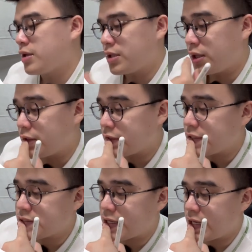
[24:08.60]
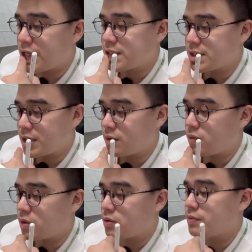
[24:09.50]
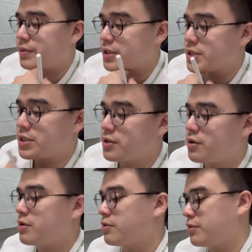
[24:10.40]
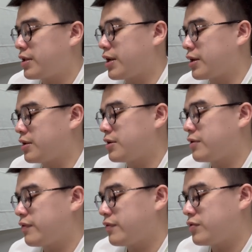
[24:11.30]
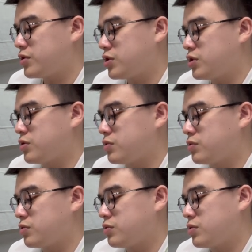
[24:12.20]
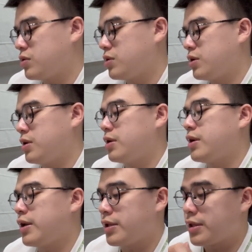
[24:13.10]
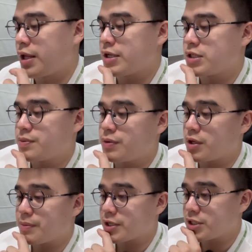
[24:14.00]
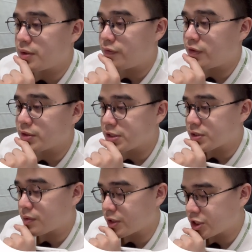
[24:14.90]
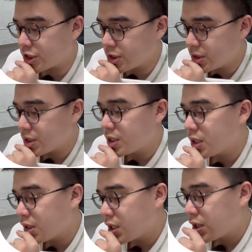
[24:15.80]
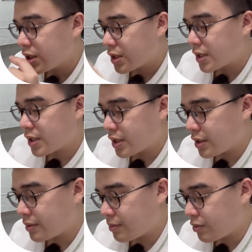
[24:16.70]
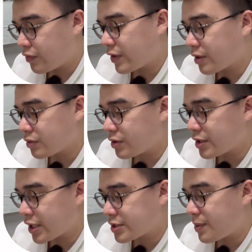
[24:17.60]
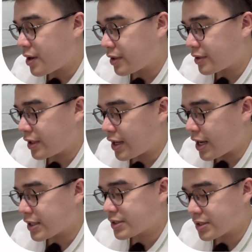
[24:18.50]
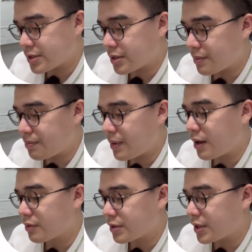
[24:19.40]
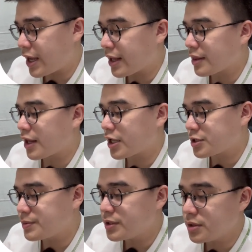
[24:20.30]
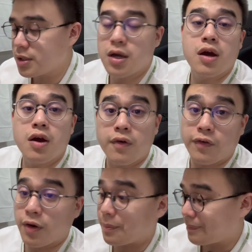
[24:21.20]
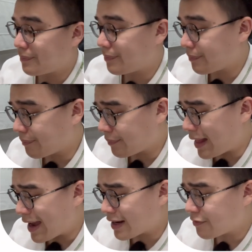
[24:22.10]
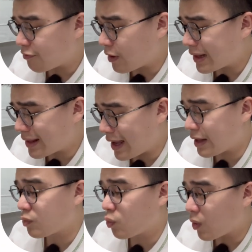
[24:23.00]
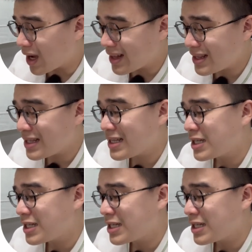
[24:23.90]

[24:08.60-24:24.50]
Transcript: In this case, it will be 0, -2. And that's pretty much it for this question. Okay, moving on to the next part, they ask us about enlargement from -1 and 1.